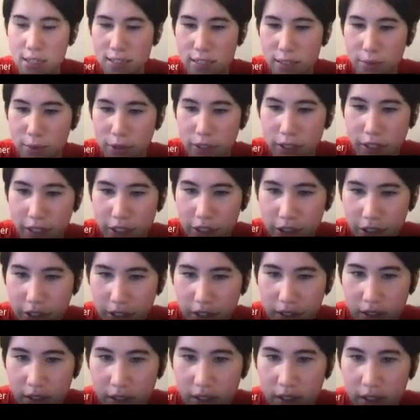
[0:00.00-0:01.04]

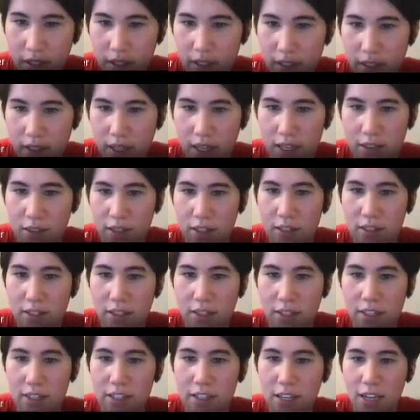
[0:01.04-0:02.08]
simulation, and the
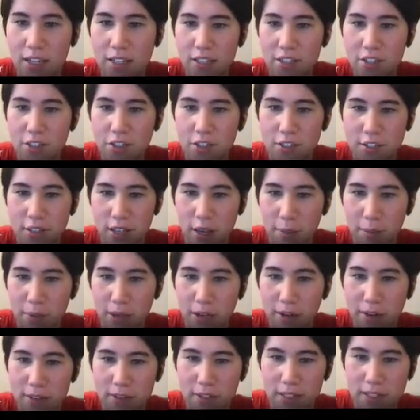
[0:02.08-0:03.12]
link again is just up
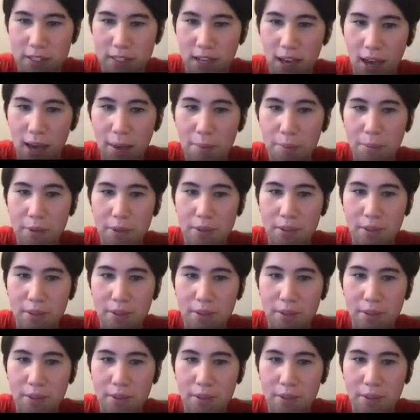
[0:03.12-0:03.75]
here at the top.